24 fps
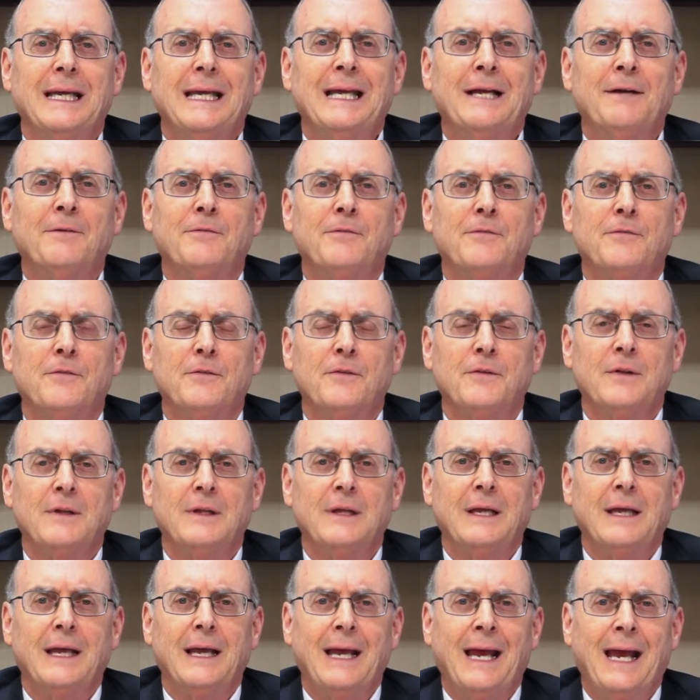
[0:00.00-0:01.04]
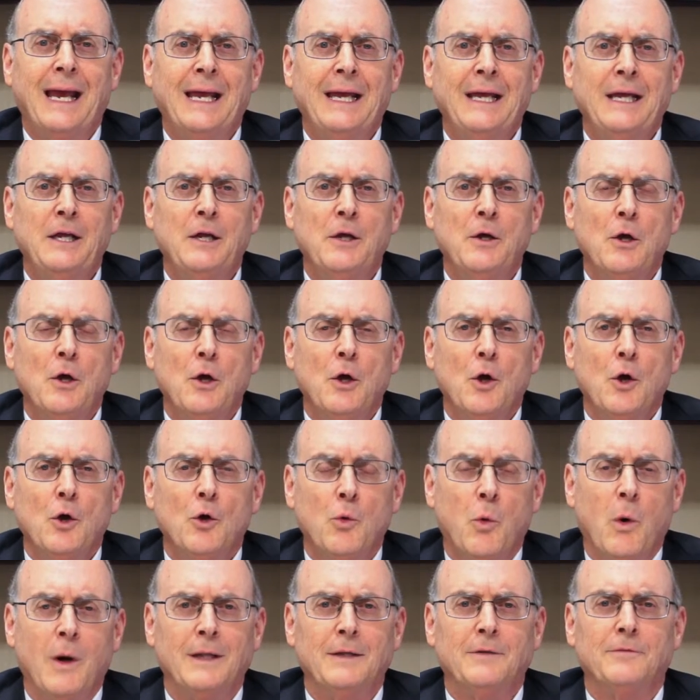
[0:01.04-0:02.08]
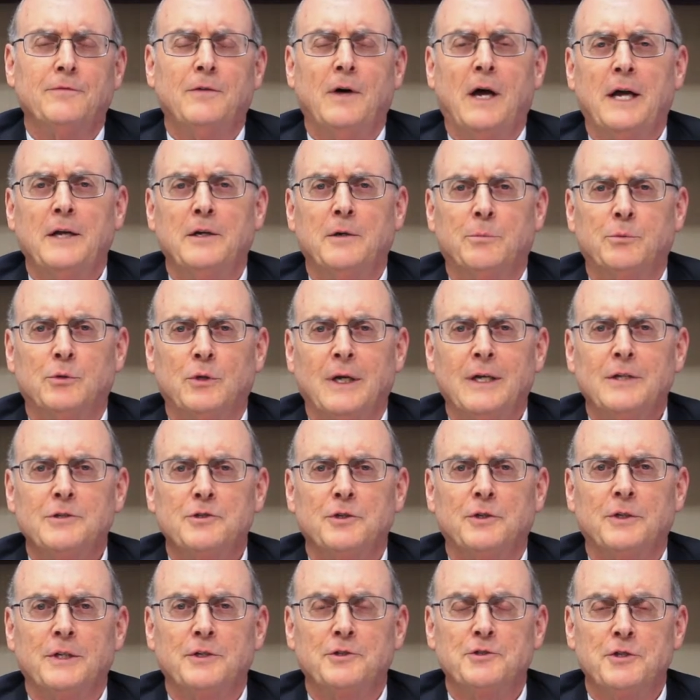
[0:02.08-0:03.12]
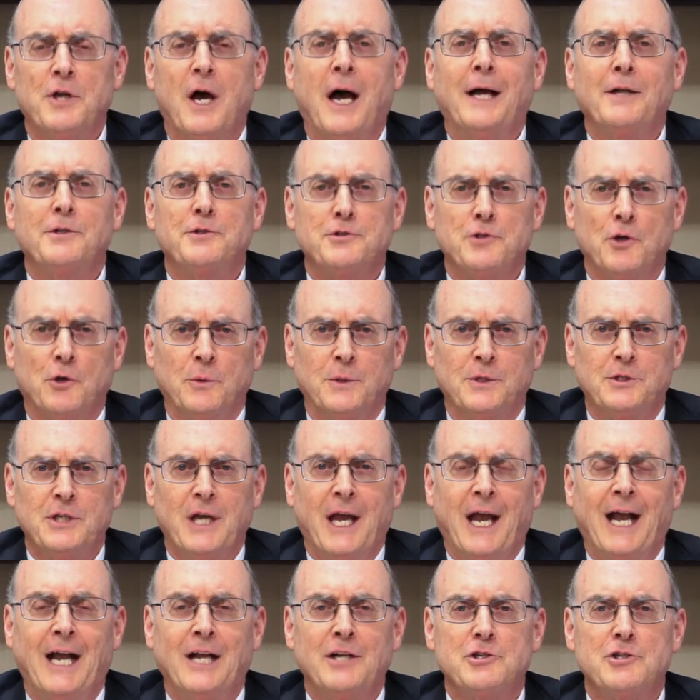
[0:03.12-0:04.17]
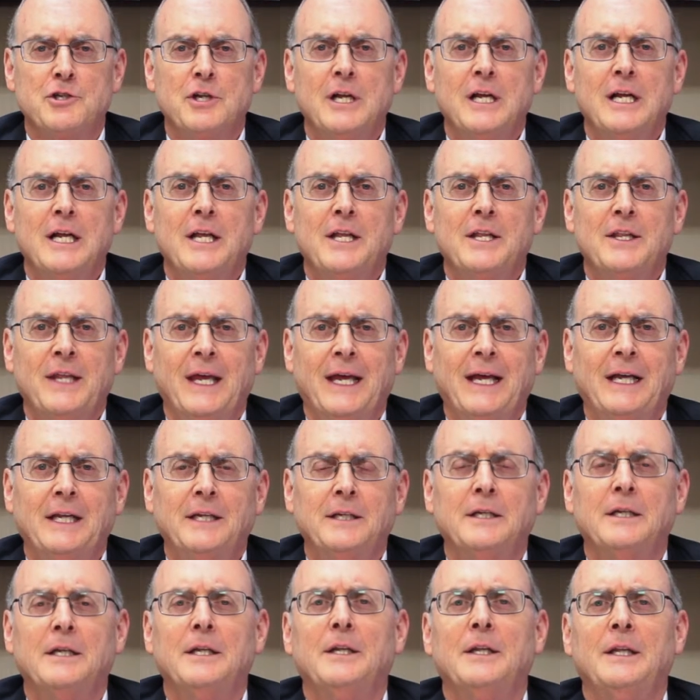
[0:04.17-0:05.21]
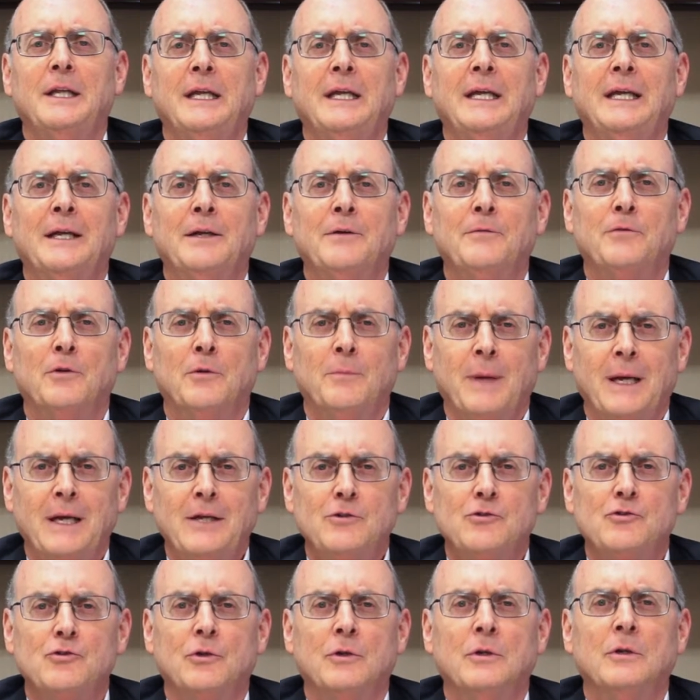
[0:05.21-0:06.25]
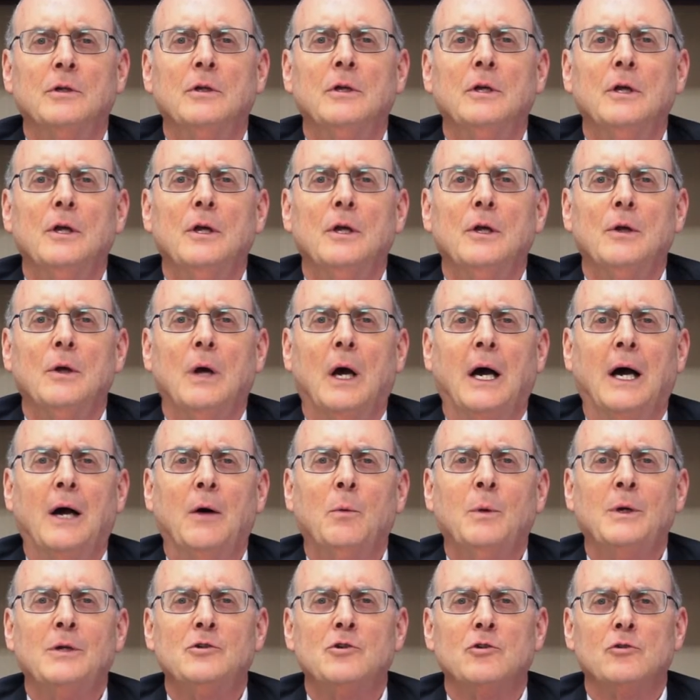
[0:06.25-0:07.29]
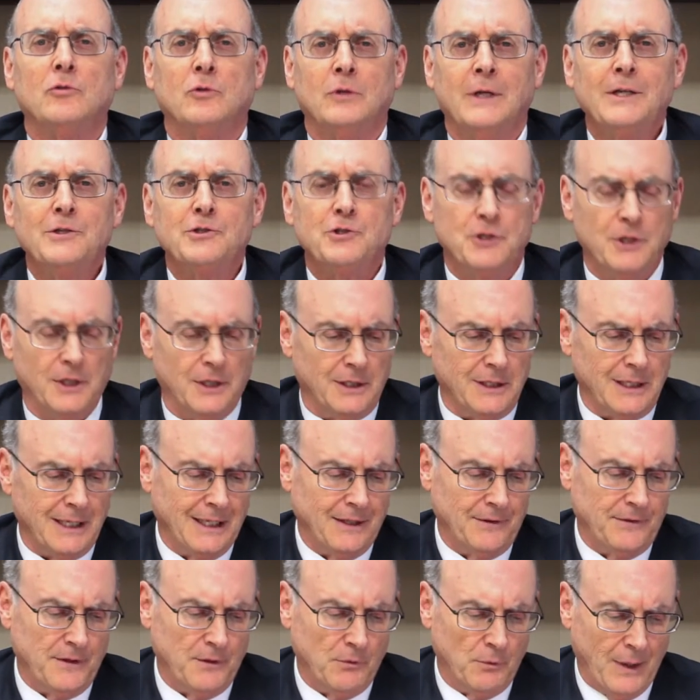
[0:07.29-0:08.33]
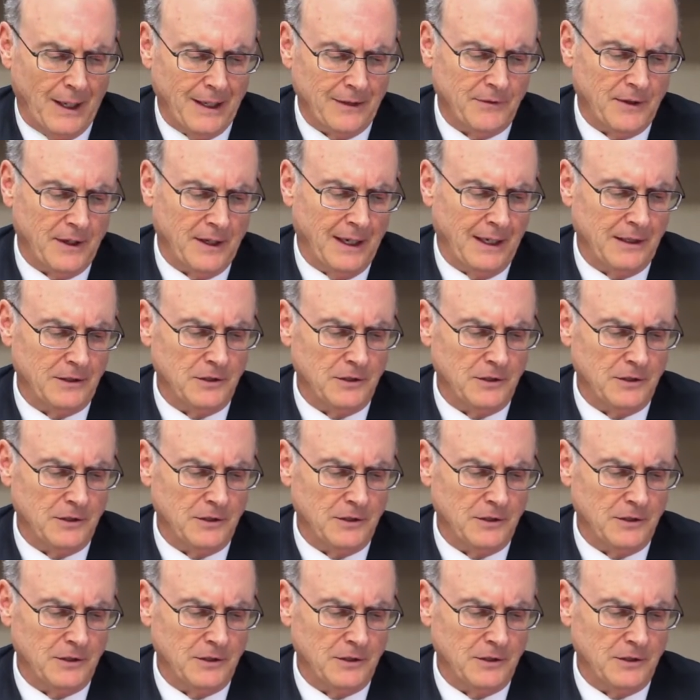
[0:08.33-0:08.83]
If a qualified appraisal is not so attached, then the information which is listed in the reg that